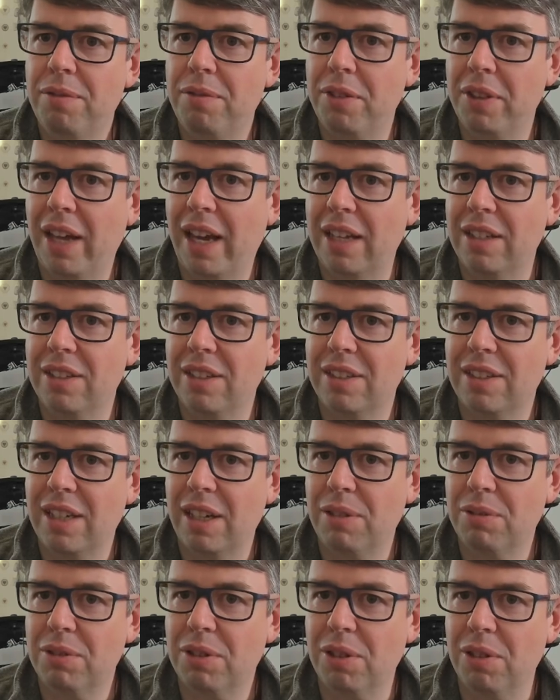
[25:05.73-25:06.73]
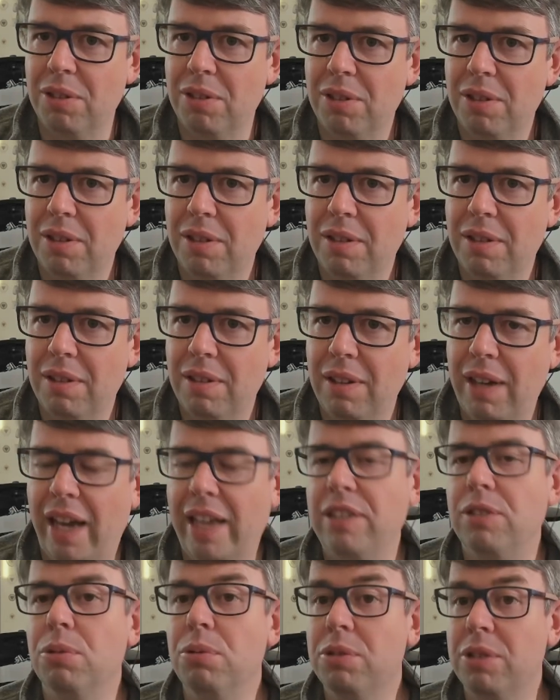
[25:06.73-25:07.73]
for that to sound good.
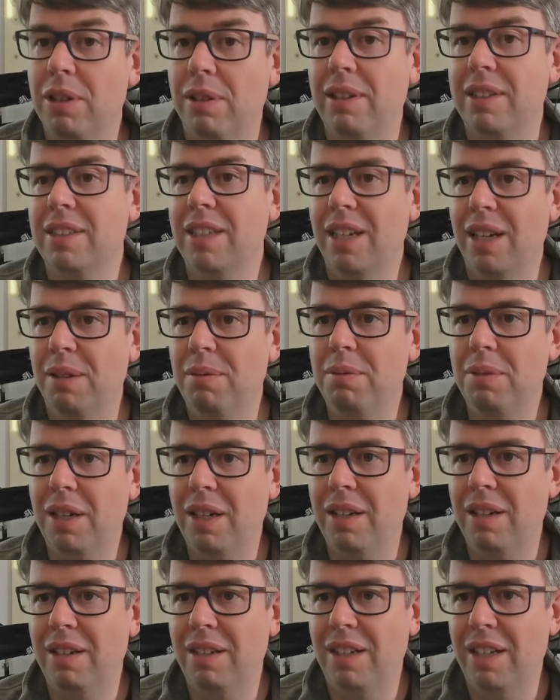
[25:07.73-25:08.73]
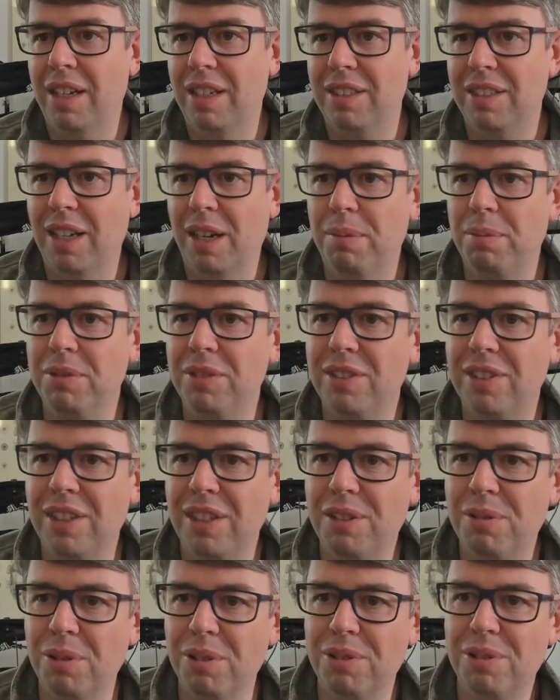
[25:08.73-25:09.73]
And also, as it happens, the
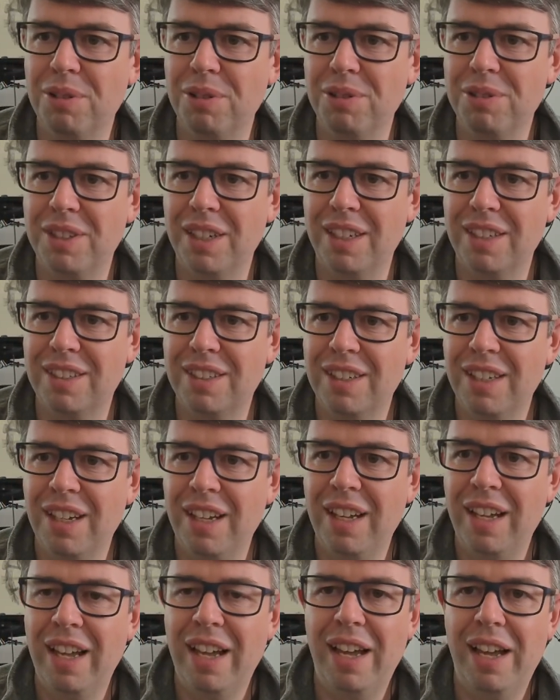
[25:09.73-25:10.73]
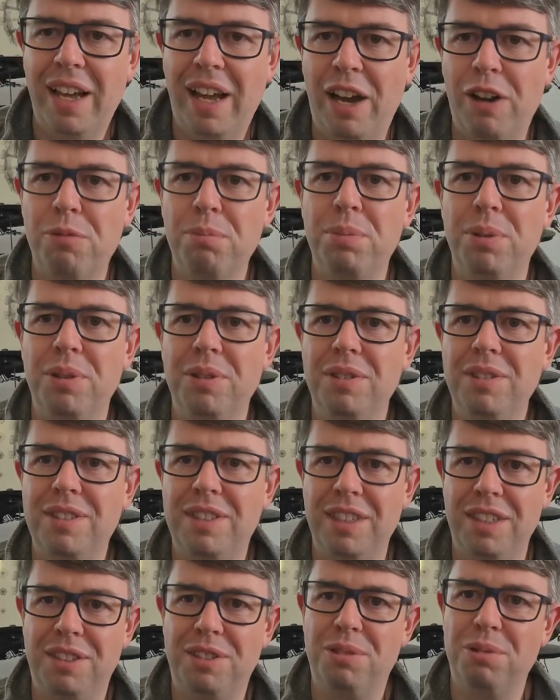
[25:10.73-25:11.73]
Quad Cortex output
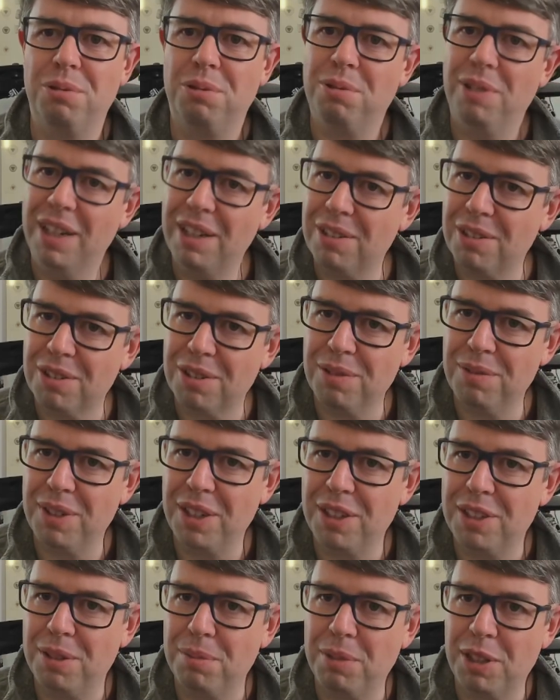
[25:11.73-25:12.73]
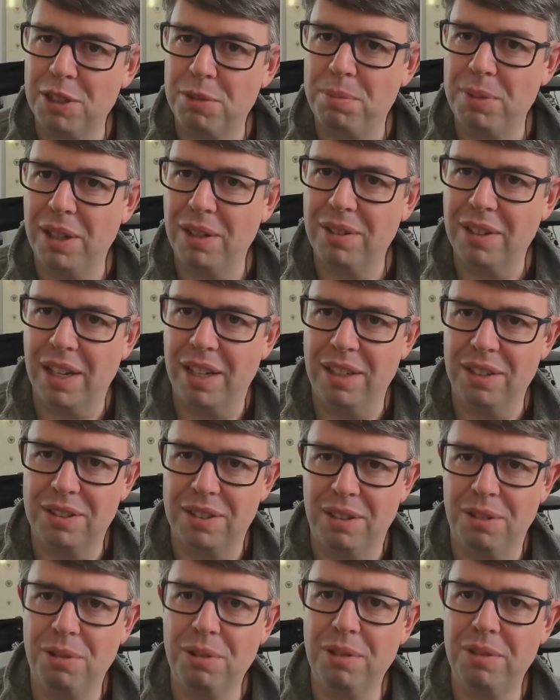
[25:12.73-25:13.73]
digital to analog converter must be okay.
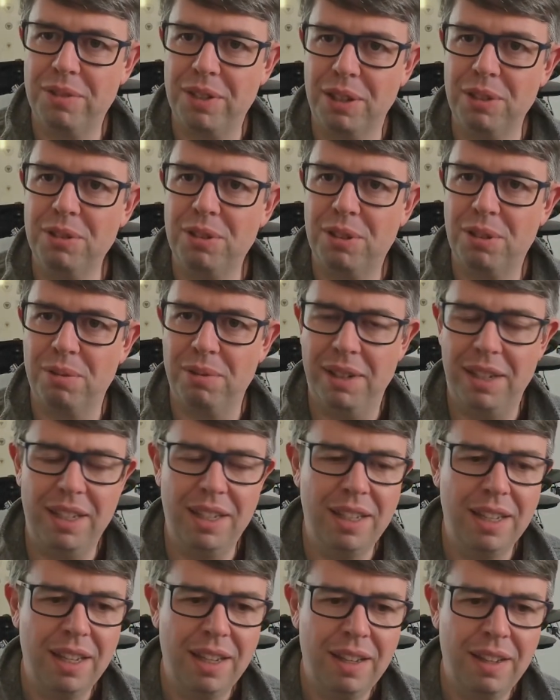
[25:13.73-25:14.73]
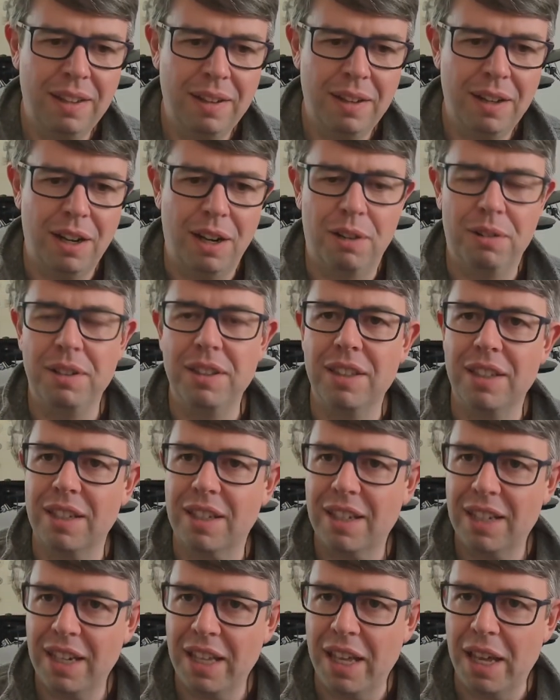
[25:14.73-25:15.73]
So all of those three are in the
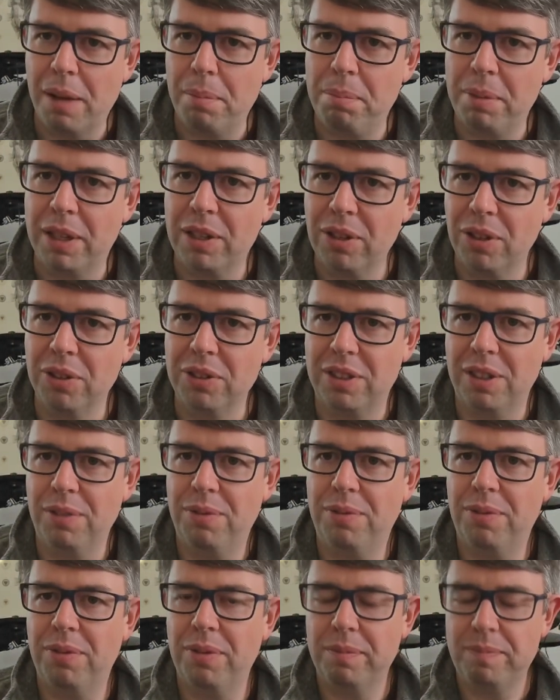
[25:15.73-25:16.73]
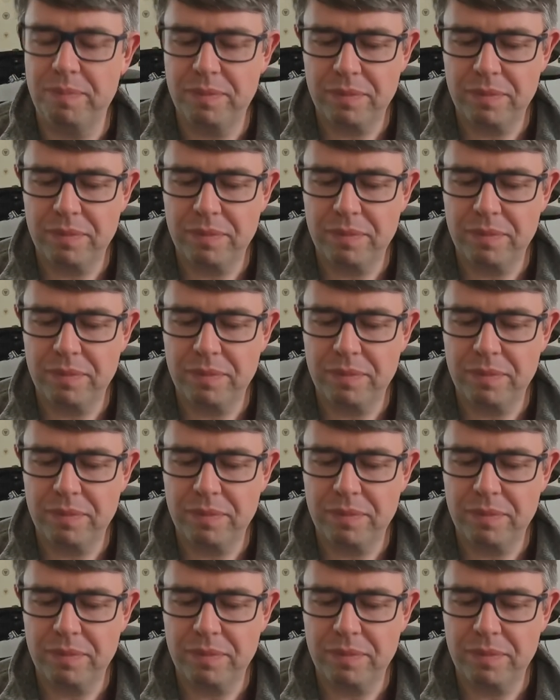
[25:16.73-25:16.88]
clear, because if